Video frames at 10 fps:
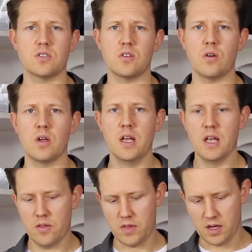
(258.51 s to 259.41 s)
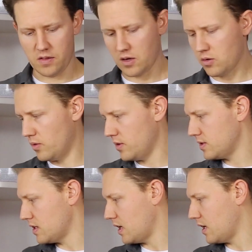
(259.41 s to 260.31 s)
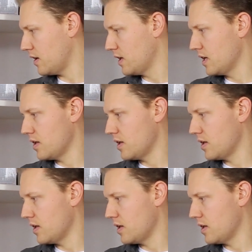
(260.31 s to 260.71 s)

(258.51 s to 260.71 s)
So they call this the